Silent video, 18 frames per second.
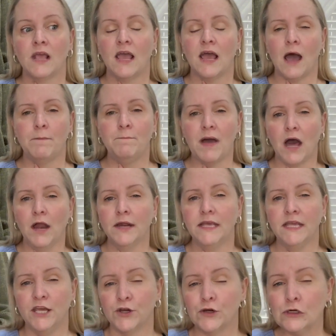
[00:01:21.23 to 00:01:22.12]
about a
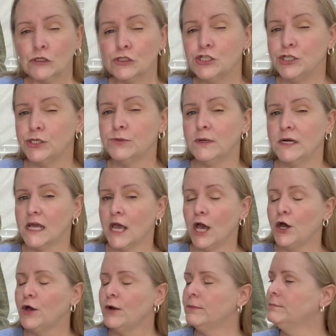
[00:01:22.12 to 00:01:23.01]
year or two
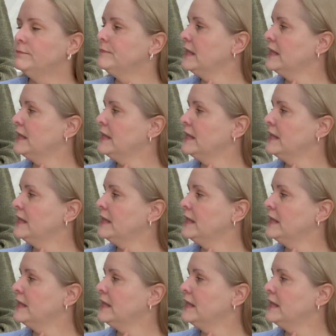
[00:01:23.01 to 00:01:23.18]
ago.